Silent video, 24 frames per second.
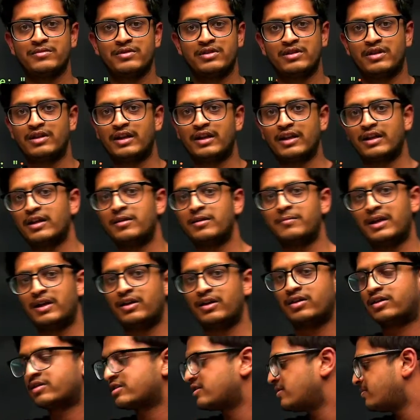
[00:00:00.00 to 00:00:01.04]
written in
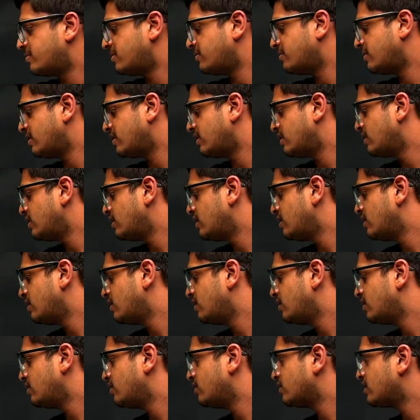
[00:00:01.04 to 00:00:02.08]
main.cpp.
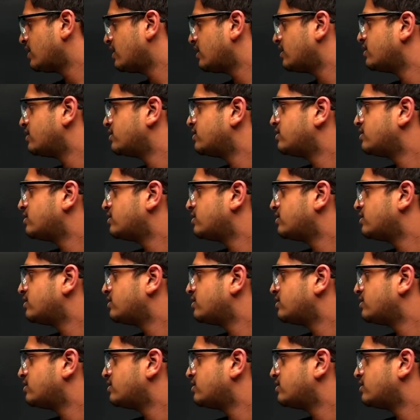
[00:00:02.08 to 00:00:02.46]
Okay,